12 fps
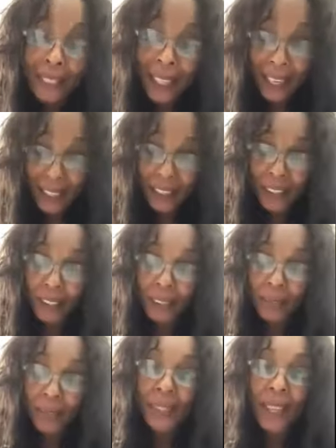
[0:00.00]

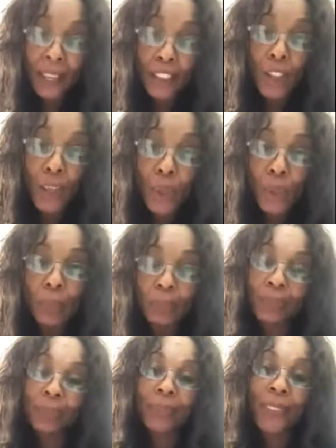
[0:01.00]
Yes,
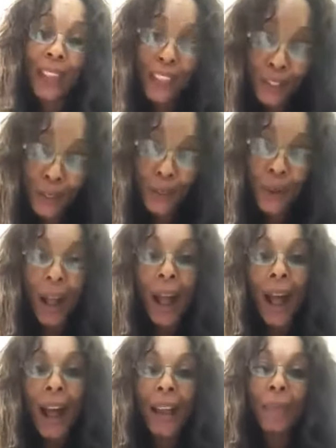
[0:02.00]
you.
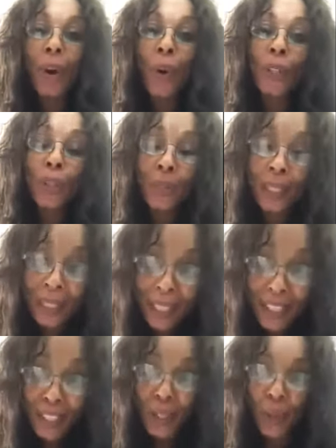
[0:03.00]
I am going to
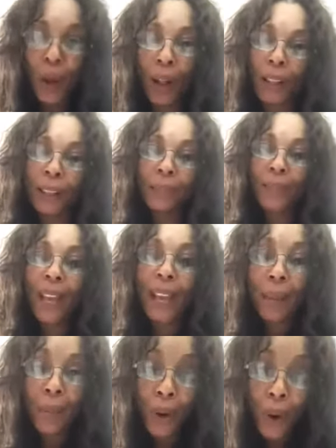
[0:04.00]
release you all.
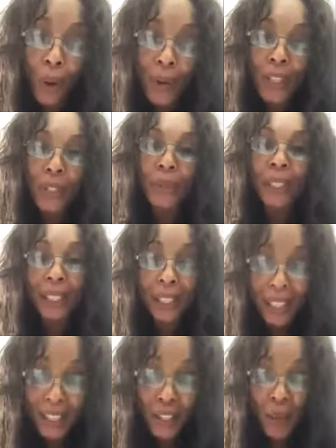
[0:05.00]
I am going to
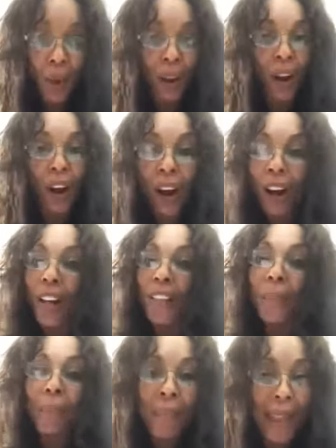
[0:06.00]
release you all.
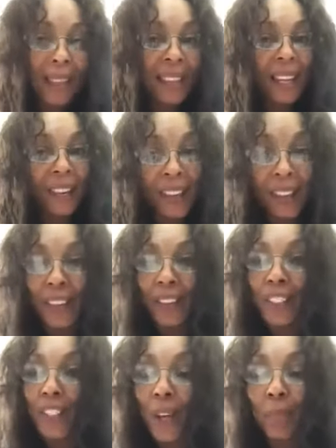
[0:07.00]
All the men that have
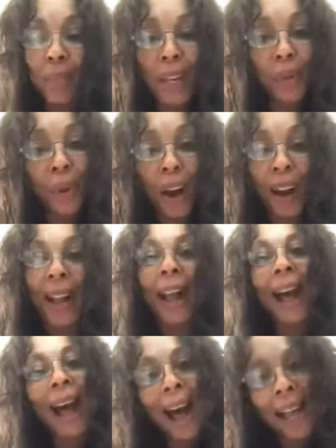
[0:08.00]
ever done me
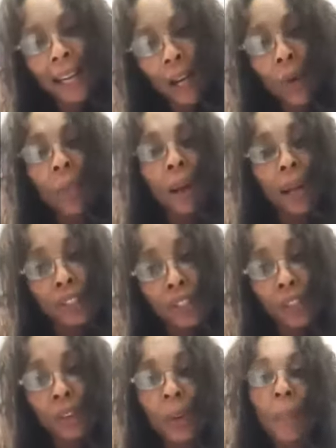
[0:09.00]
wrong. And the
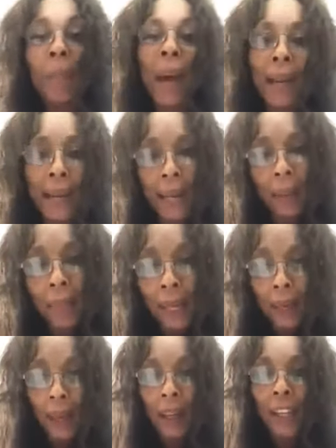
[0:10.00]
woman too, Monica
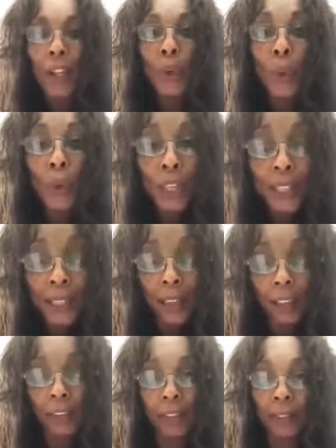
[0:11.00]
Miller, you know
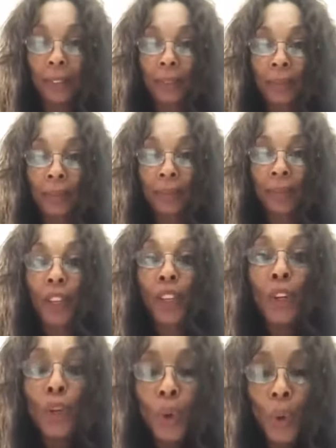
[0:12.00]
yourself.
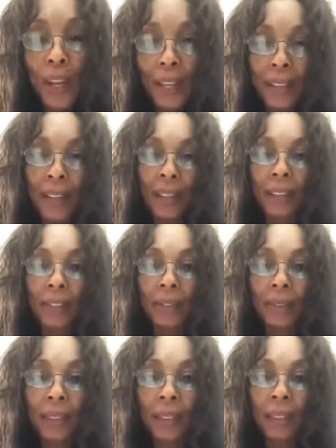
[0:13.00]
You know
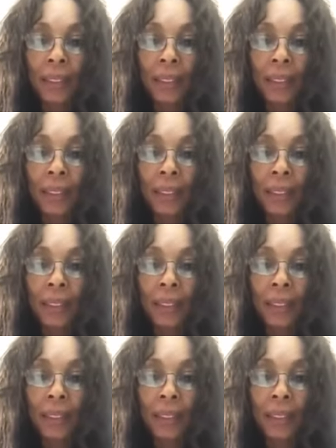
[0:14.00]
yourself.